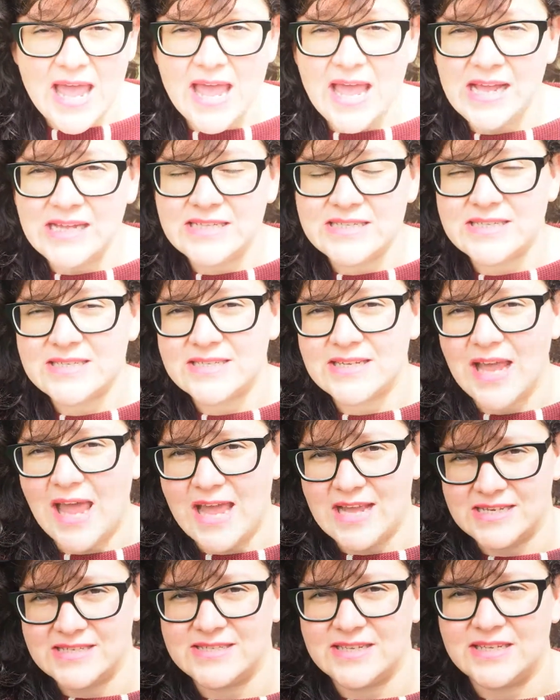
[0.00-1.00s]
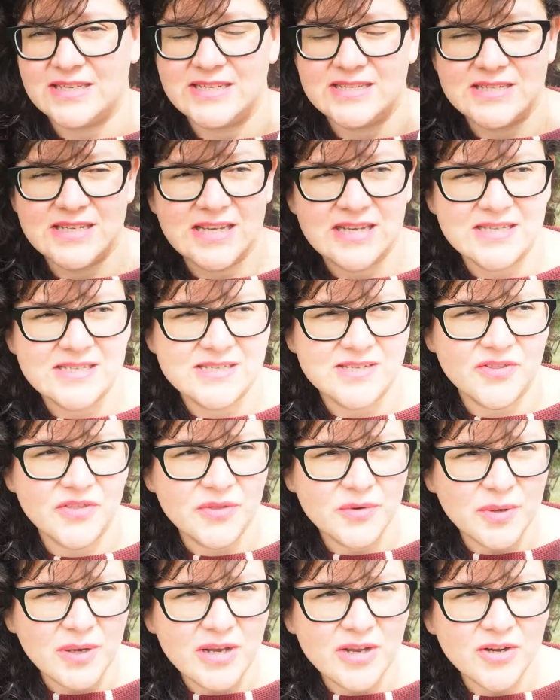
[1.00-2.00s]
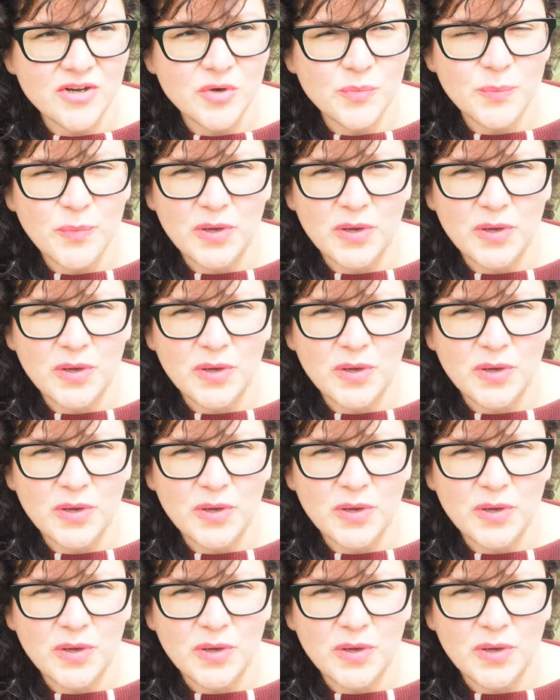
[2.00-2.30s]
It's excellent. It's a thriller,